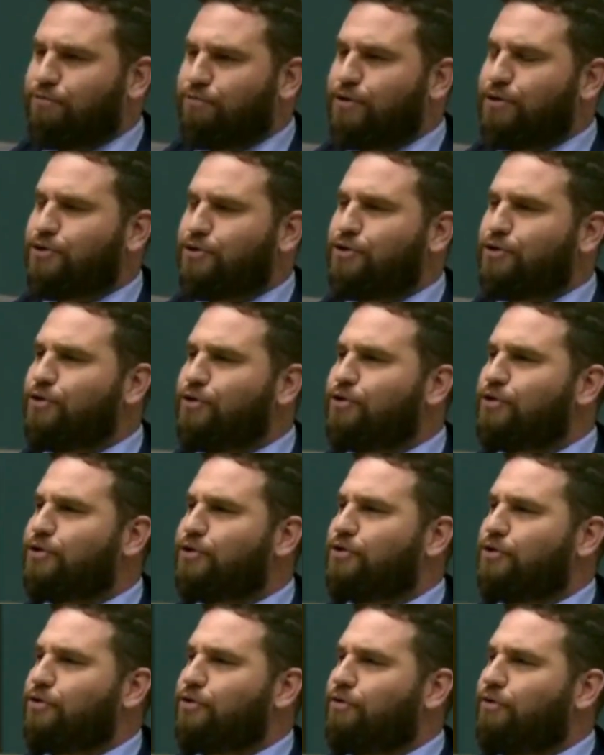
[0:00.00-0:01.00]

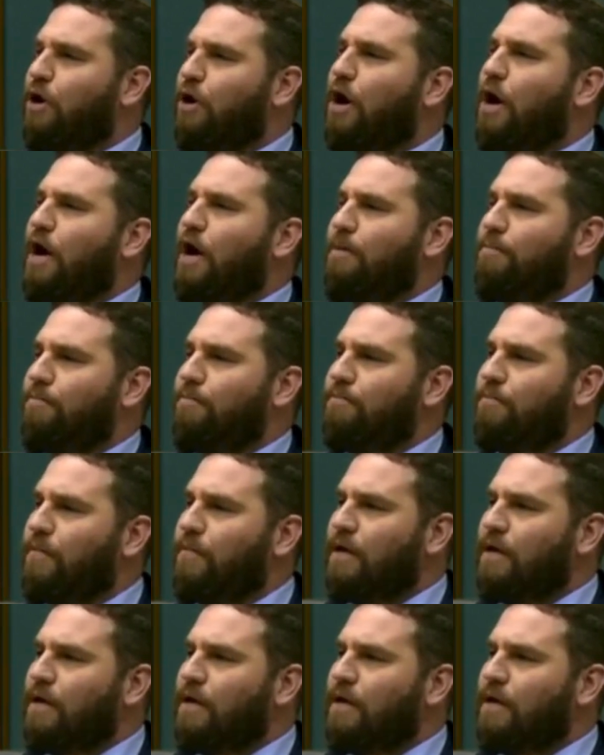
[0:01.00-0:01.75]
reduce crime,